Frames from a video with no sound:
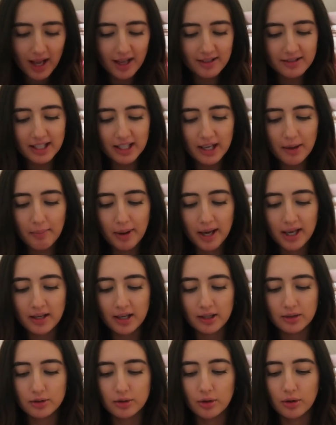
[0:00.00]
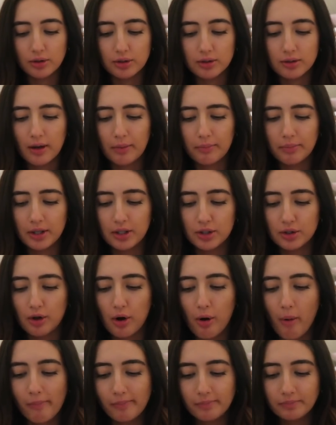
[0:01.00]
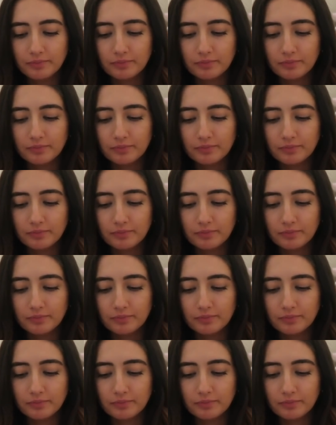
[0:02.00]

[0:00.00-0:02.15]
it's like a peanut sauce, I'm pretty sure.